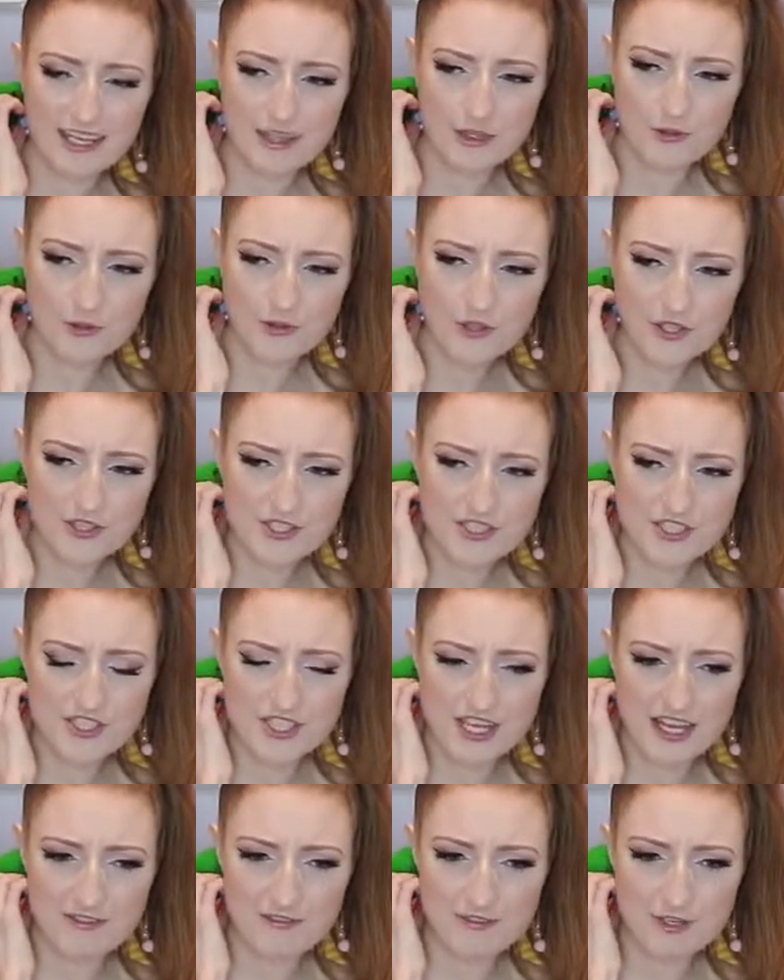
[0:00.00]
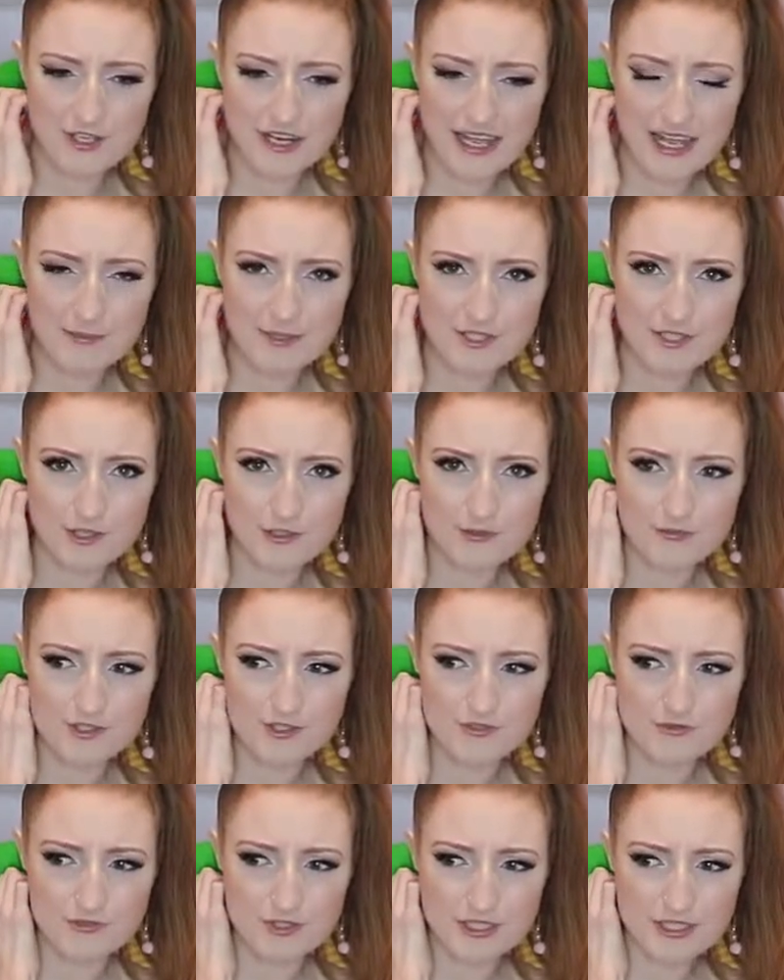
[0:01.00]
I thought that the stuff on Amazon
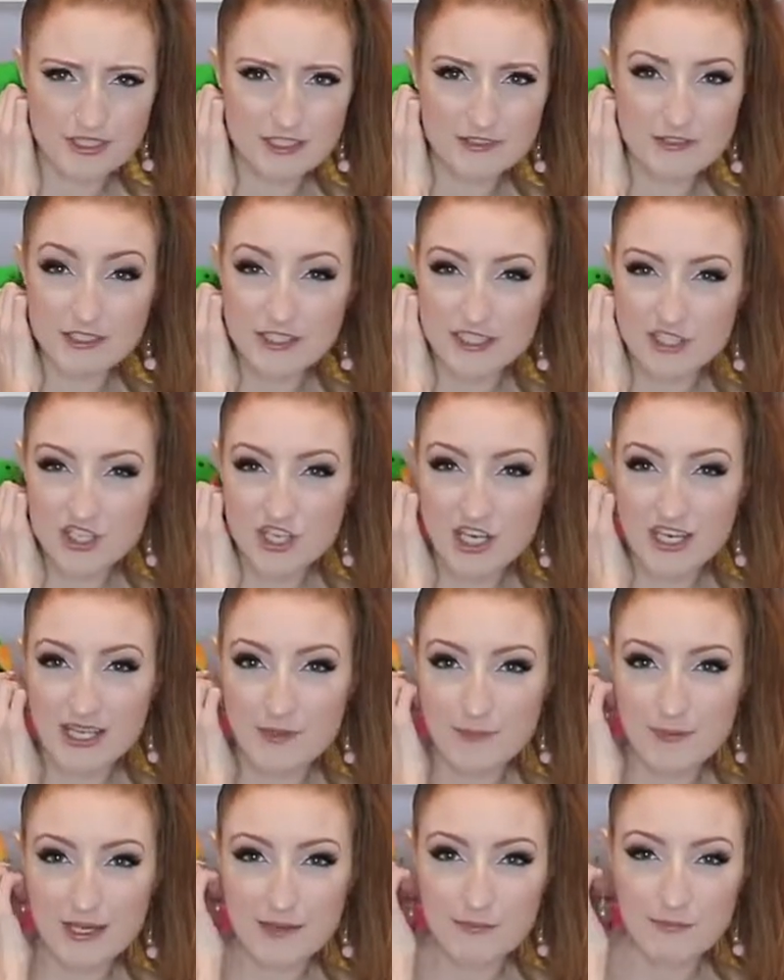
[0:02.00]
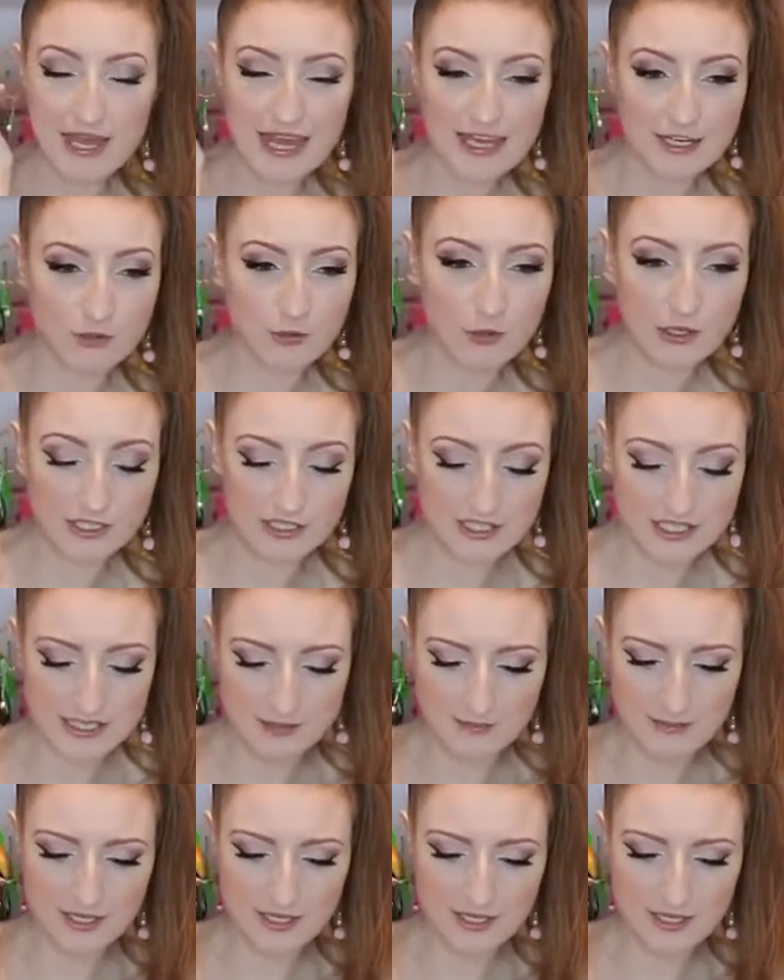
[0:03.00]
was really, really cheap and bad quality,